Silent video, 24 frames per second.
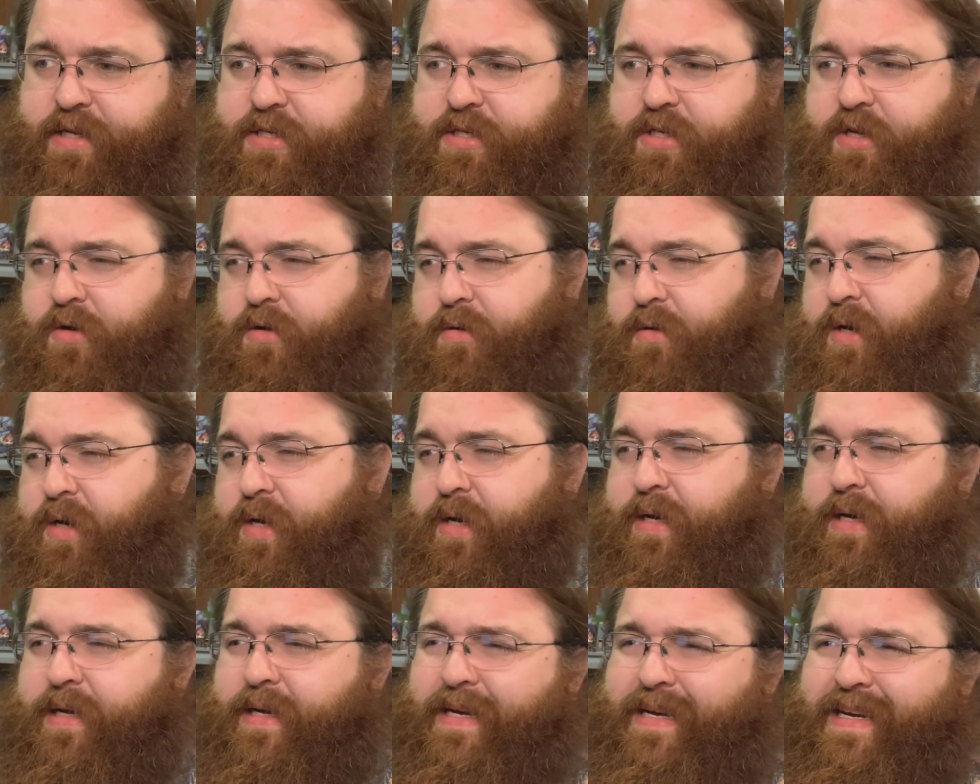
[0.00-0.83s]
So
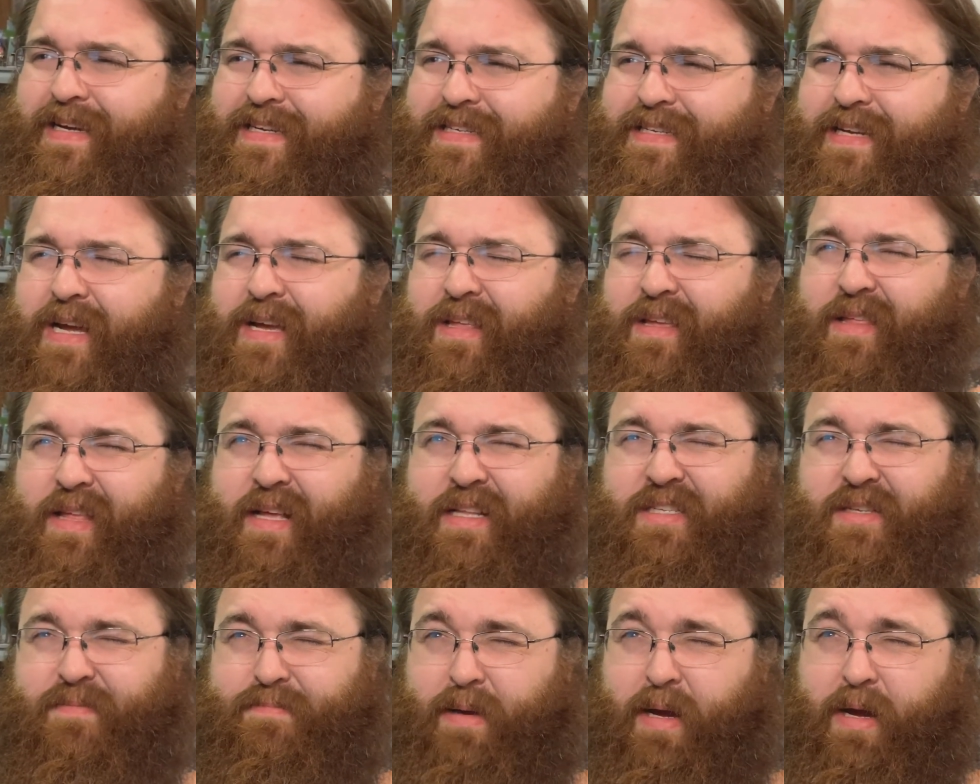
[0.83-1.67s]
daily,
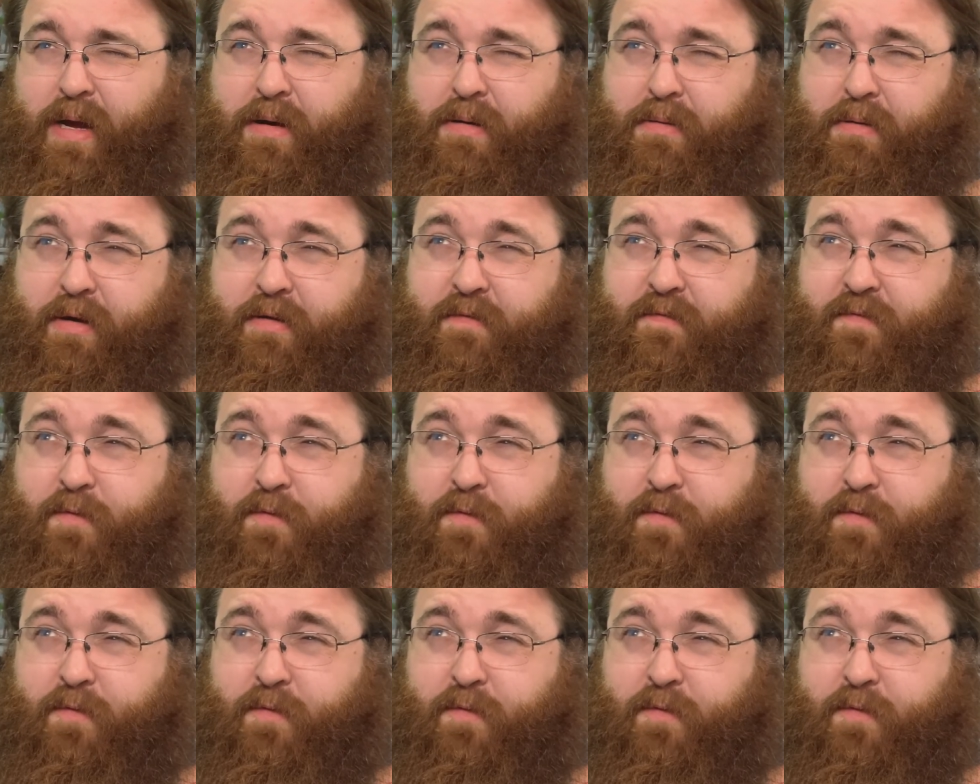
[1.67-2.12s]
that's about, what,